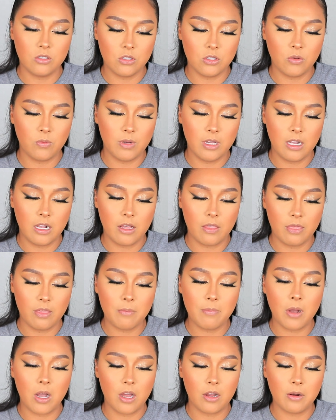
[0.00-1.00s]
doing the
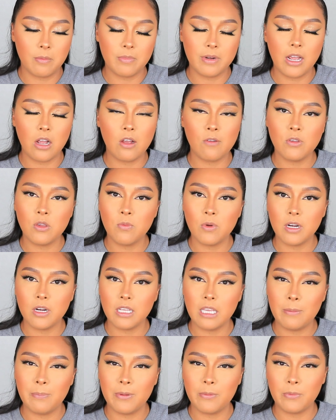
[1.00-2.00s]
bottom. Now, if you want
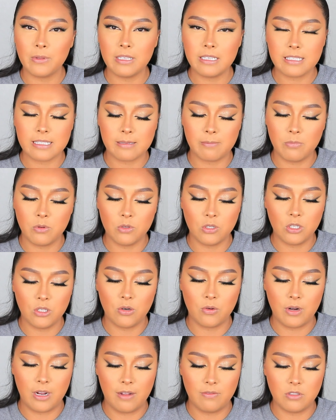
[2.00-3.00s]
to keep it really simple, you
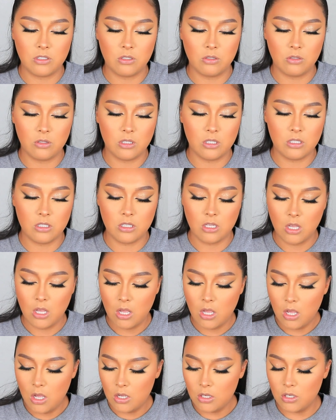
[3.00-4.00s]
don't have to do this.
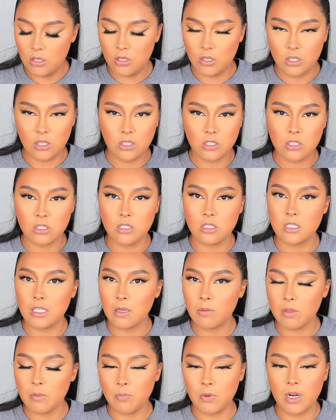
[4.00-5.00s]
You know, you can just
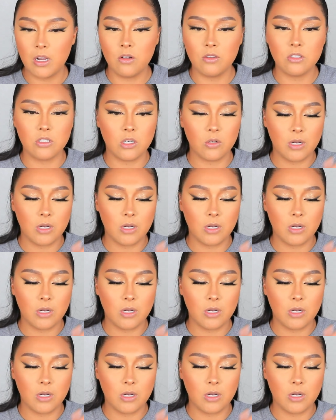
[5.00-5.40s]
stick with browns. You